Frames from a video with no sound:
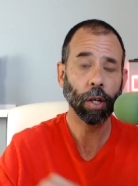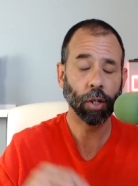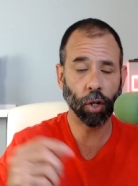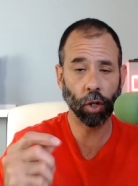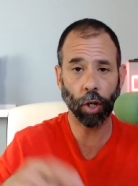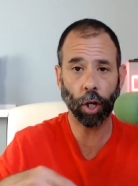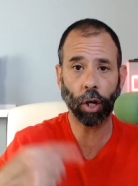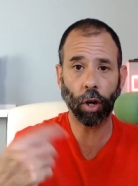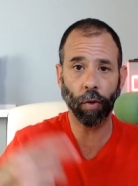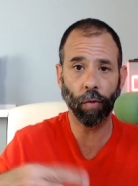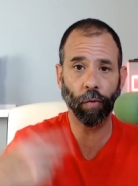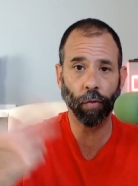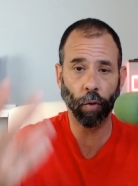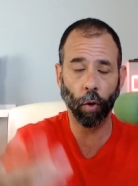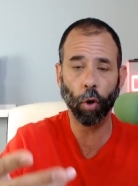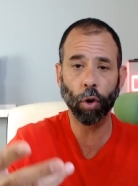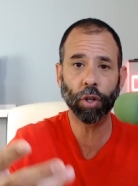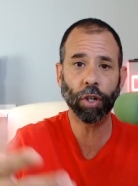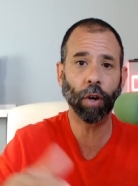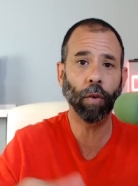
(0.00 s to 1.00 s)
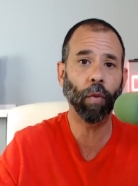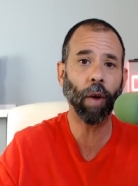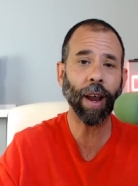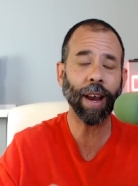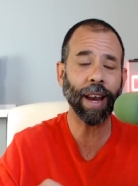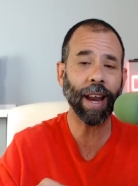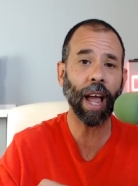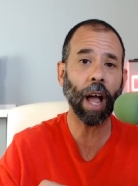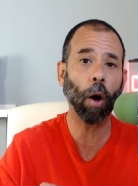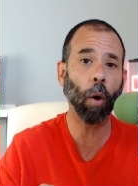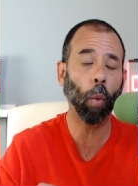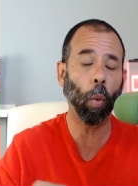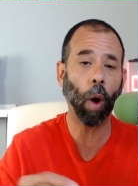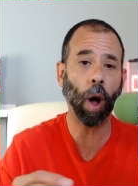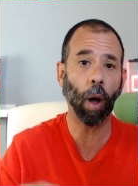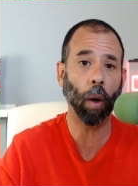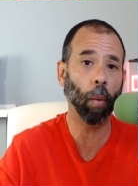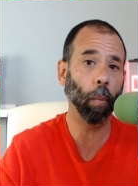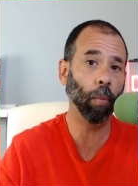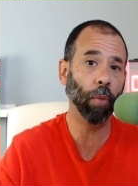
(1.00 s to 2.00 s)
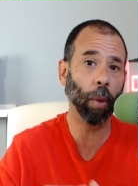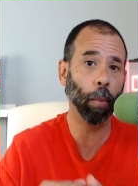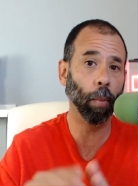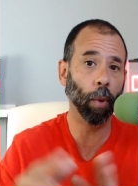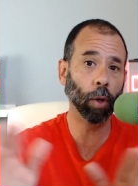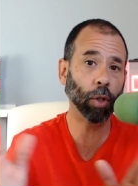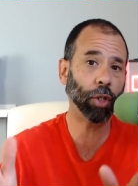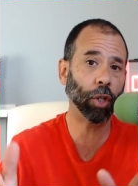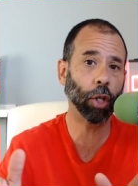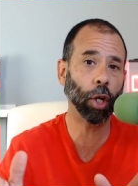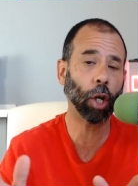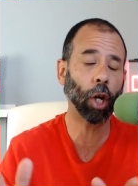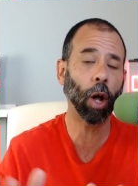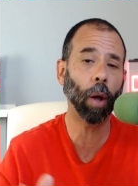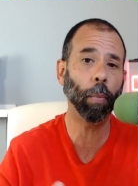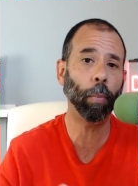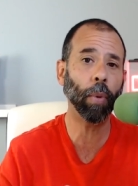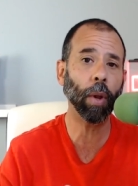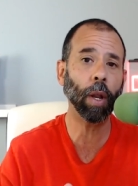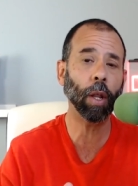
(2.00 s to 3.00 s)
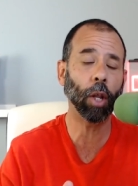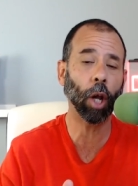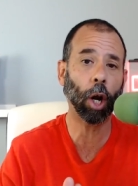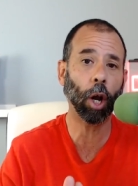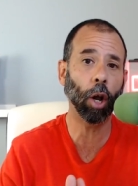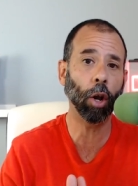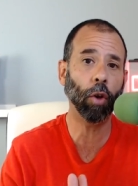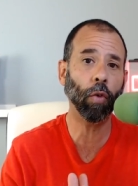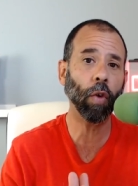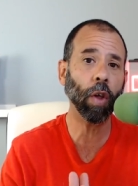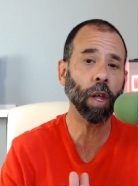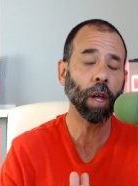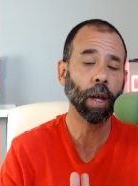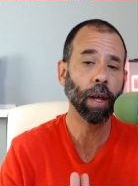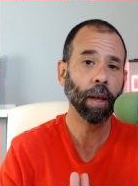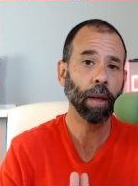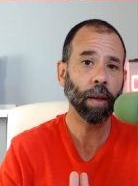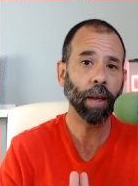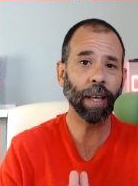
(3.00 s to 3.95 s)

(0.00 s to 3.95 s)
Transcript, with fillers: So the conversion right now, while the most of the company, the country